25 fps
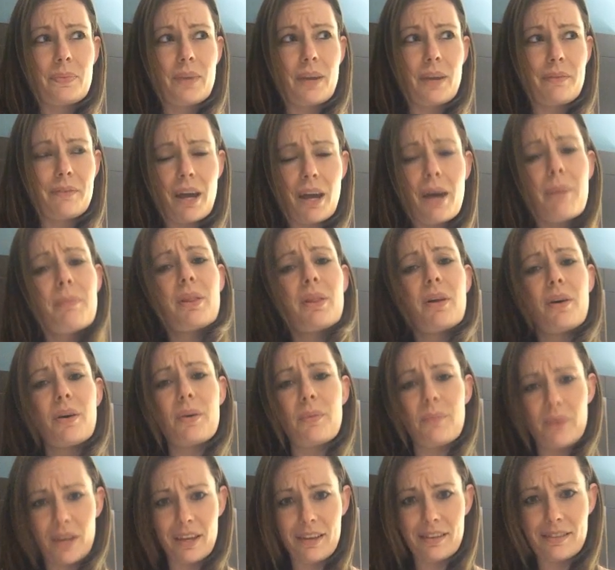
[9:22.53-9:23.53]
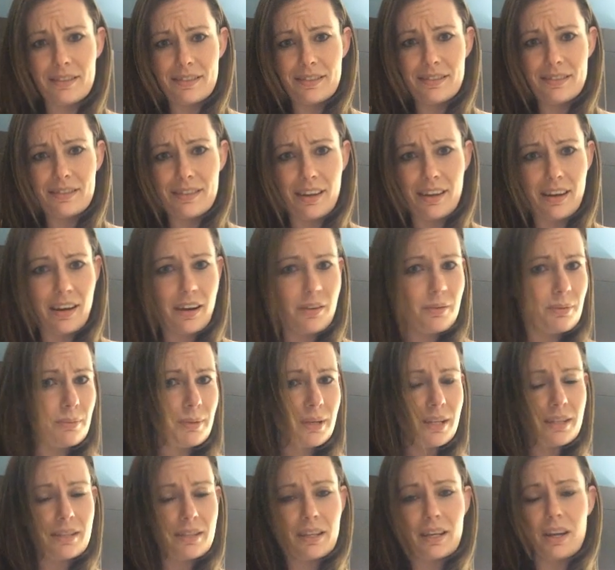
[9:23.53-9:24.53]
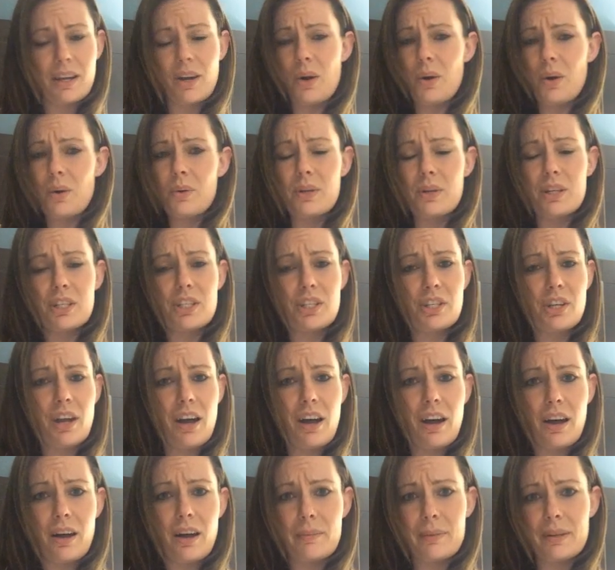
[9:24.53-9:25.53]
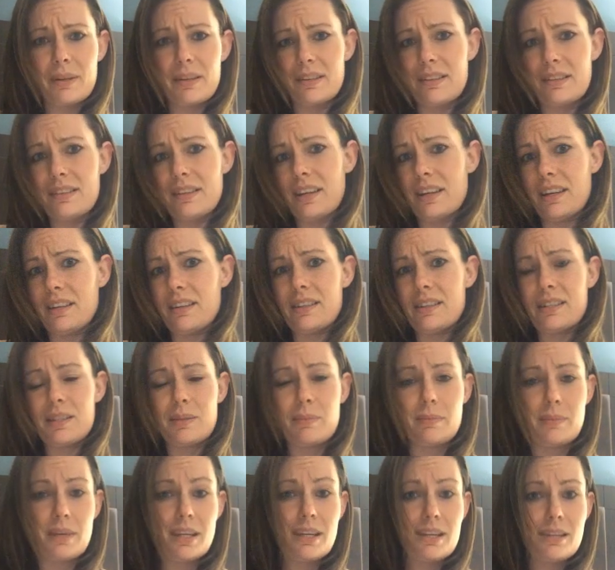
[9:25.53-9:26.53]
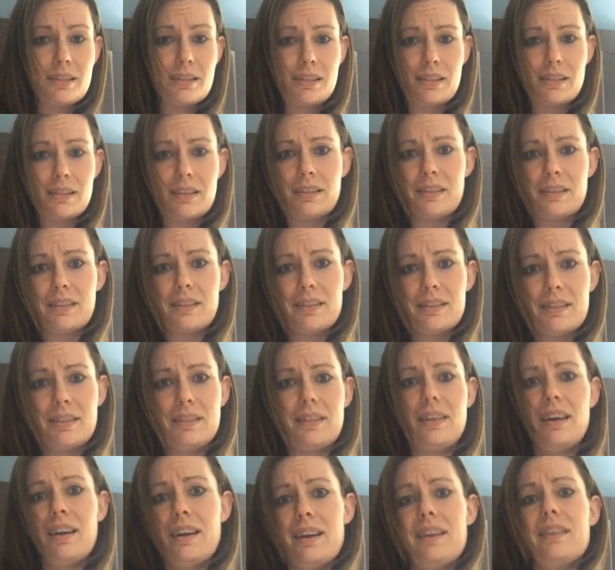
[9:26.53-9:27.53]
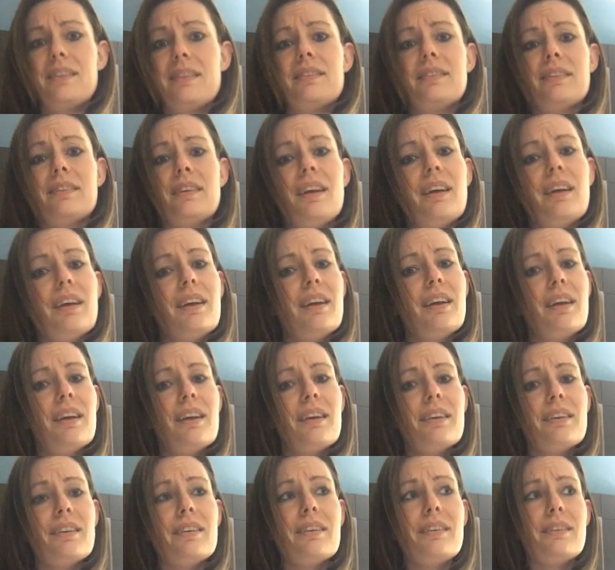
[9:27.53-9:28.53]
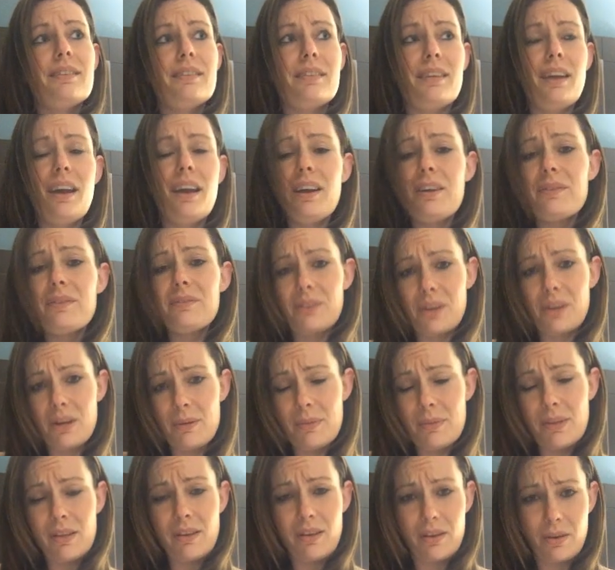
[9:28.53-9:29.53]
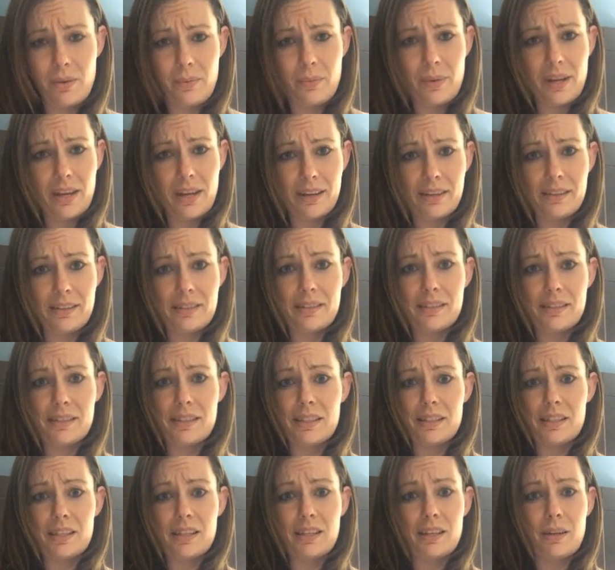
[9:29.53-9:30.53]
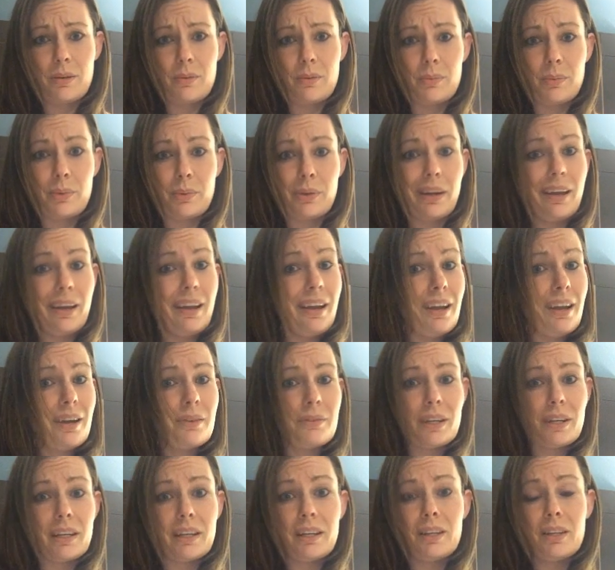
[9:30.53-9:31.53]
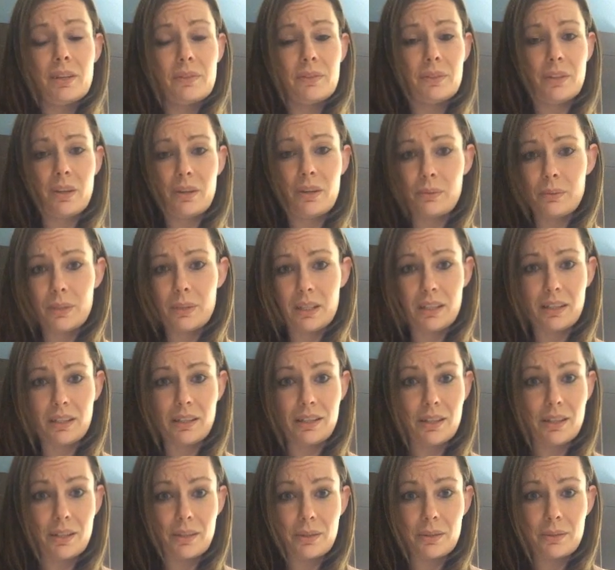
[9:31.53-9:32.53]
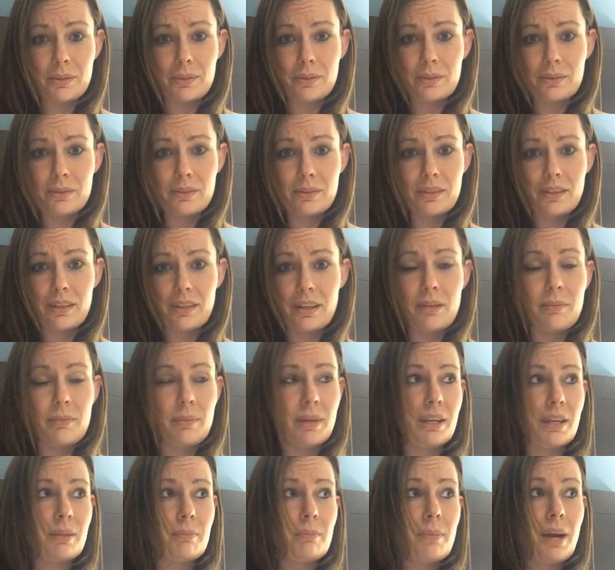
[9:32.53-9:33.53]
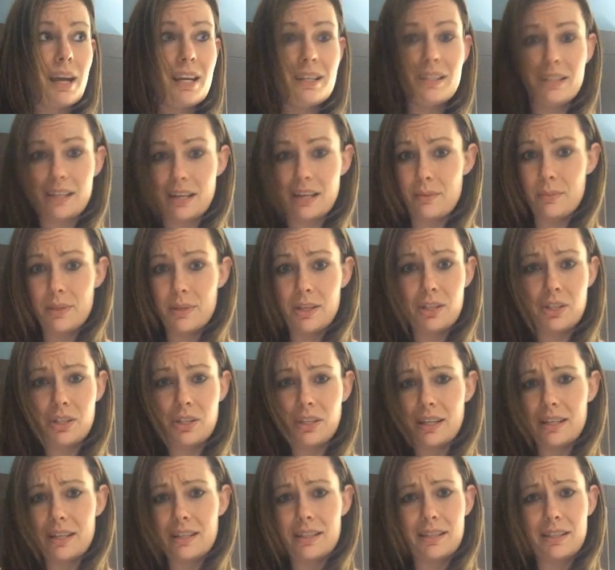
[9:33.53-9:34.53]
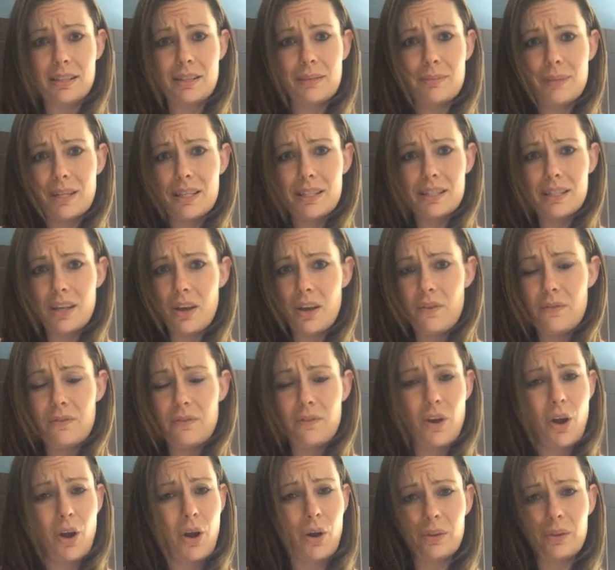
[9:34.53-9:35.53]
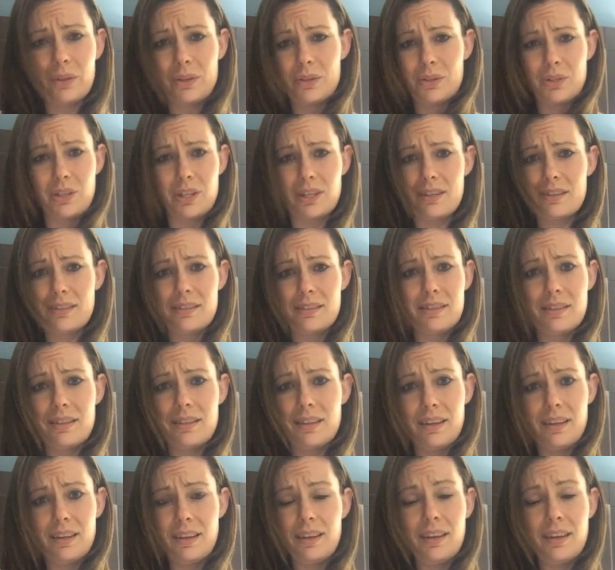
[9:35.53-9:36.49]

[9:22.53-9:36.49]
I've come a long ways and everybody's like, oh, good job and, and it's amazing and this and that and yeah, I've come a long ways, but I have a hell of a long way to go. I mean, my damage that I did to myself for all those years,